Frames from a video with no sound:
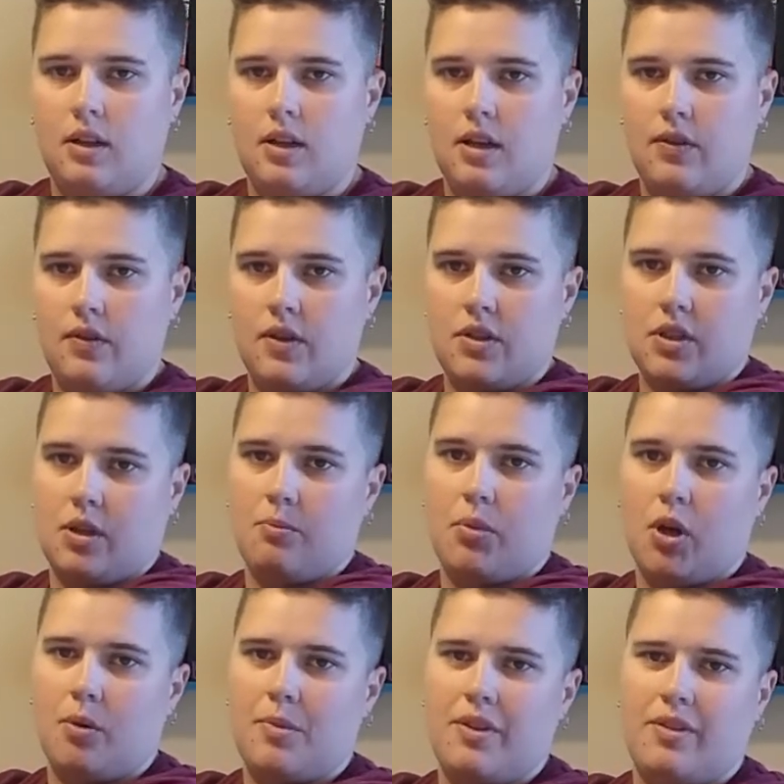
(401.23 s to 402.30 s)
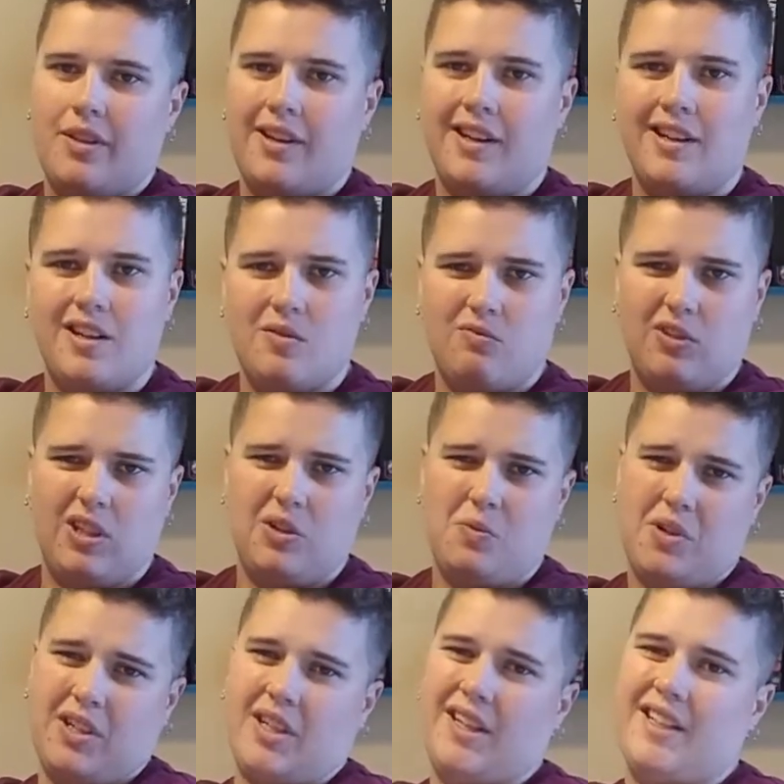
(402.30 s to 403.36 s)
in this compartment that I didn't really
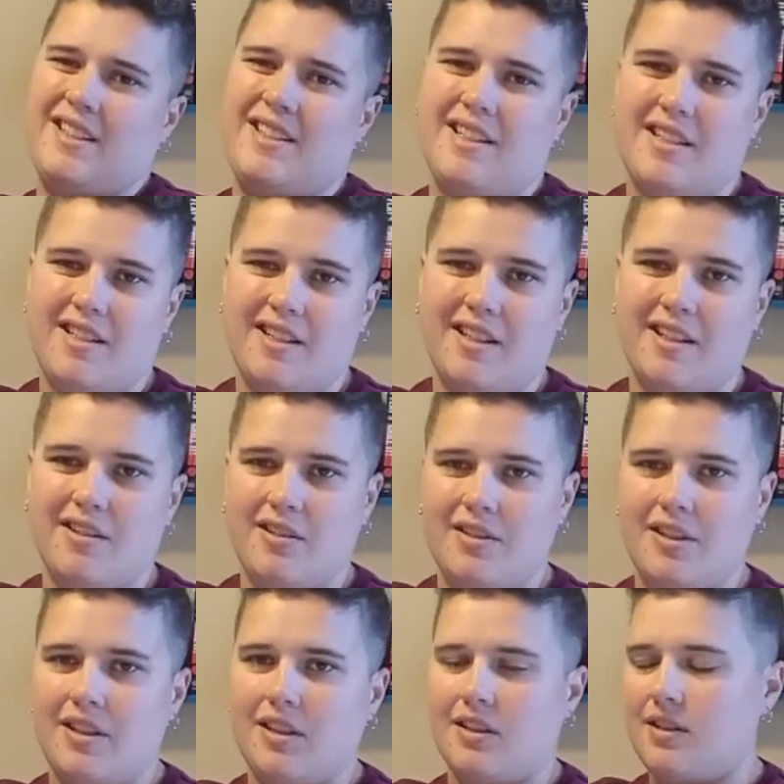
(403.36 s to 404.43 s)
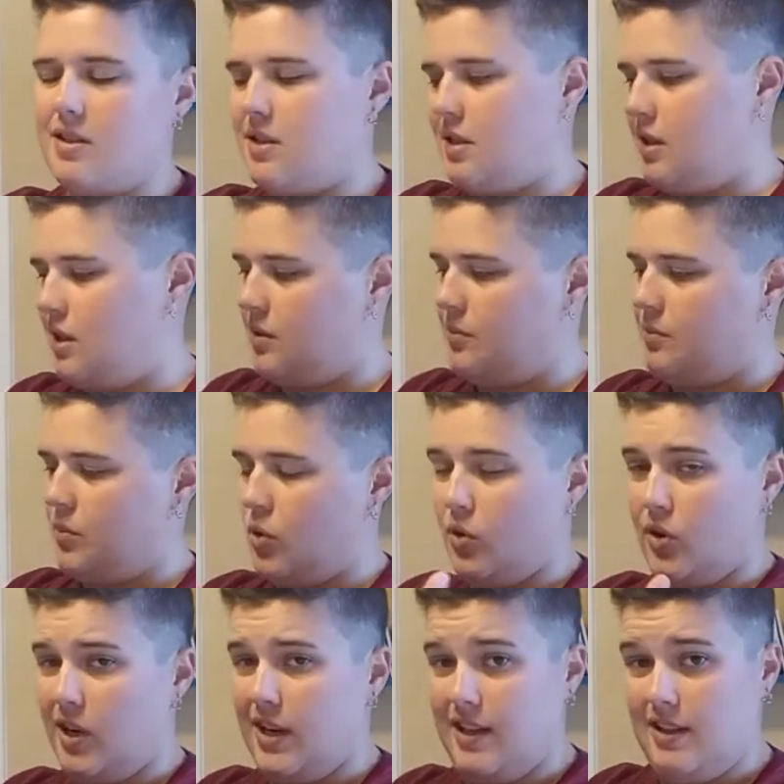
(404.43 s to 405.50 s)
want kind of touching other things,
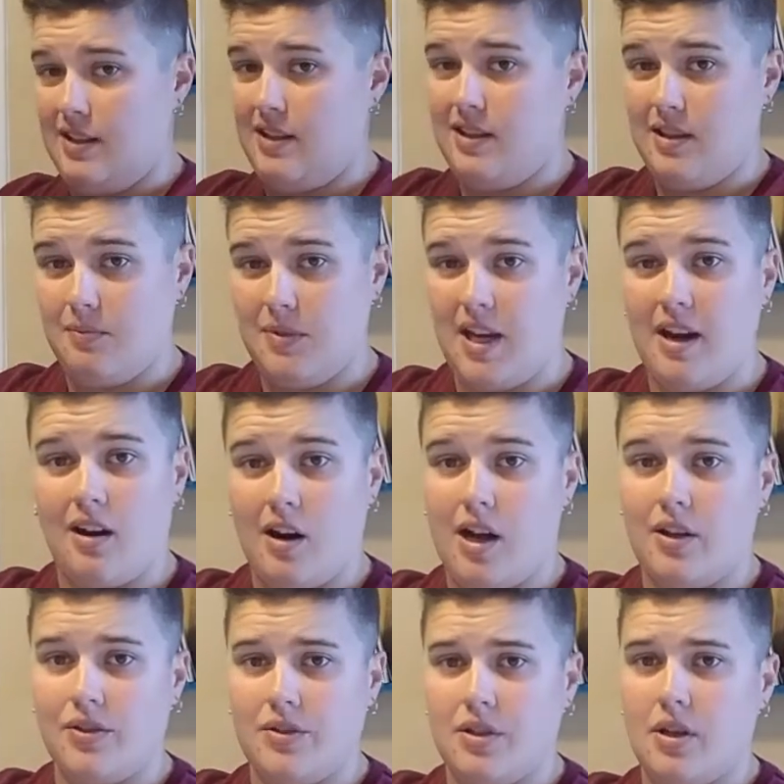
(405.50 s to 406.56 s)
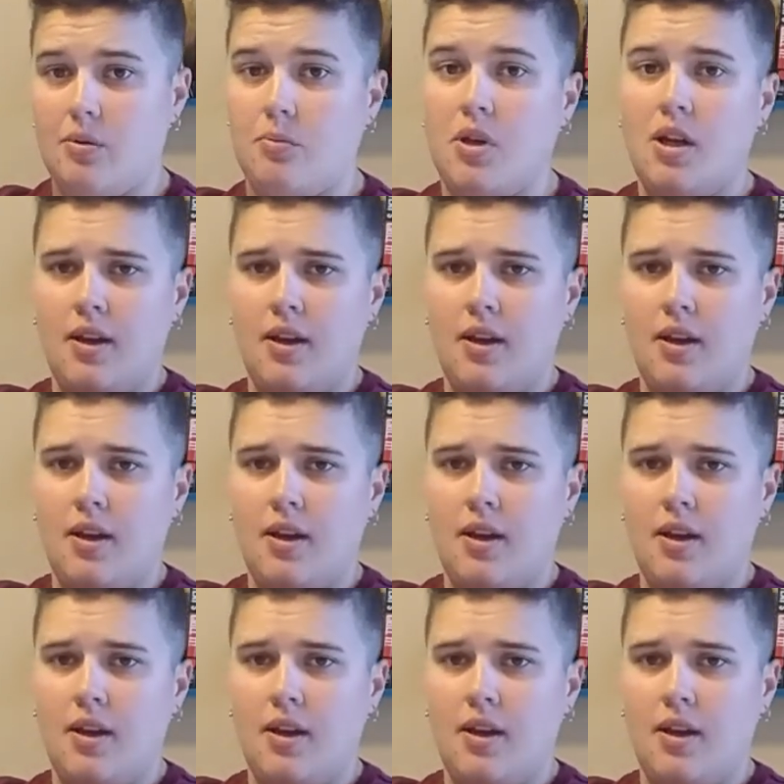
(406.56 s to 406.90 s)
or I needed them to air out some.